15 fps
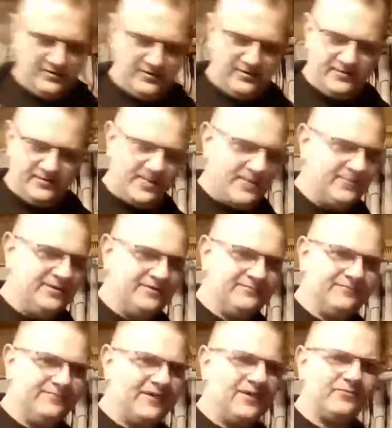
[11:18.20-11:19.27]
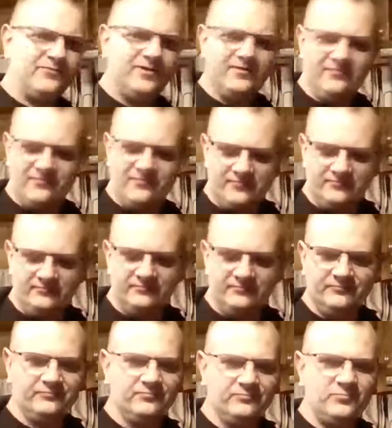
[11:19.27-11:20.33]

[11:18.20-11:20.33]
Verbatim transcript: Um, I mean, I've ridden some